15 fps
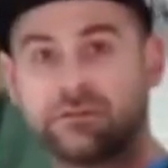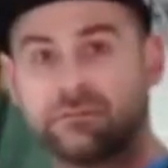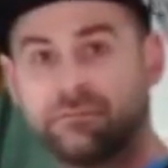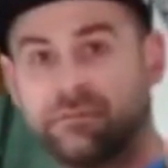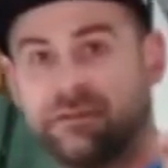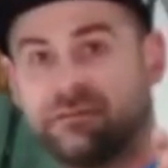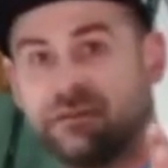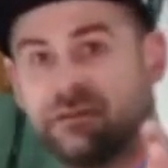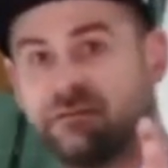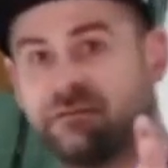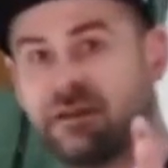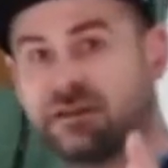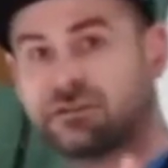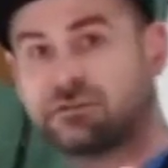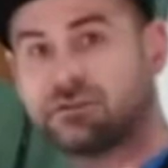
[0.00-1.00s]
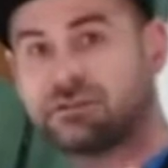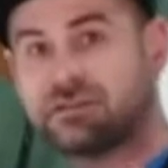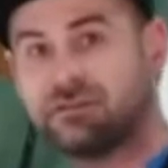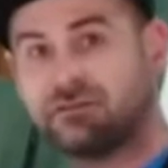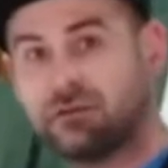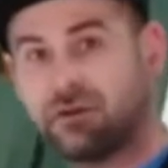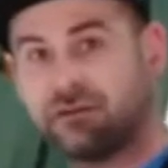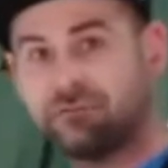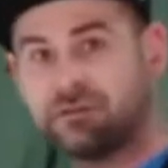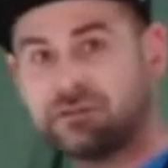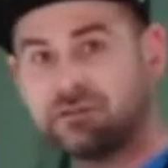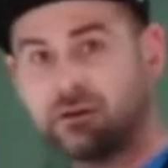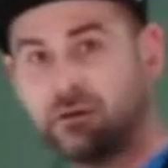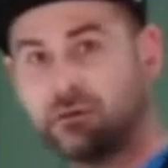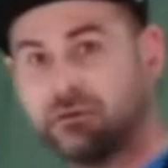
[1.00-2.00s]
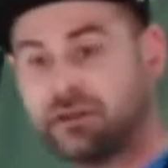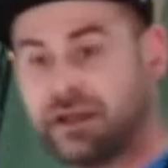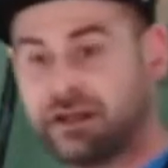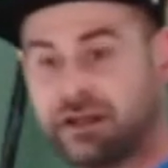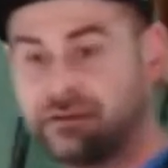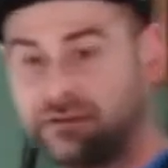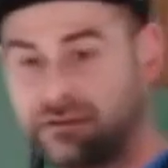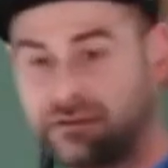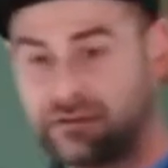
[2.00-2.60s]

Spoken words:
be adventurous, even though I've been told that